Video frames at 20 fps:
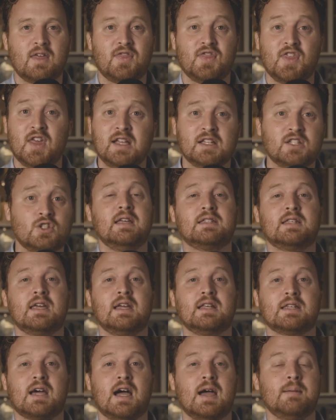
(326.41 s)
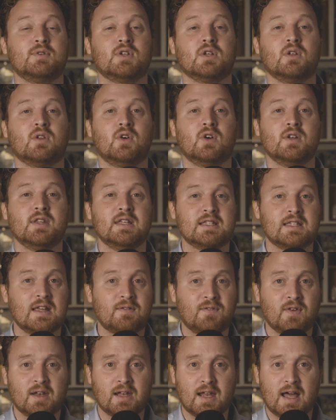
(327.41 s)
things do take time to learn these
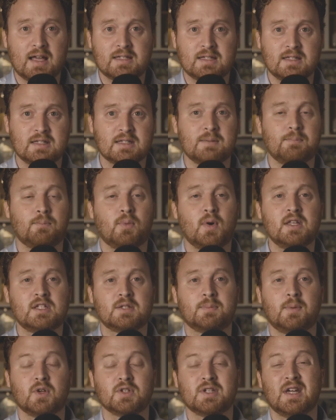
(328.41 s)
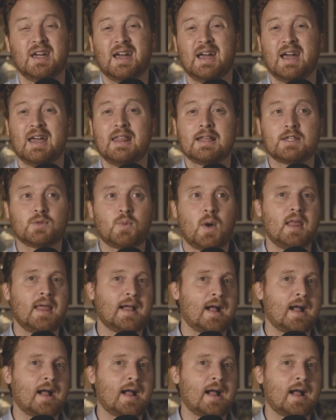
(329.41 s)
different lessons and principles. And that's why like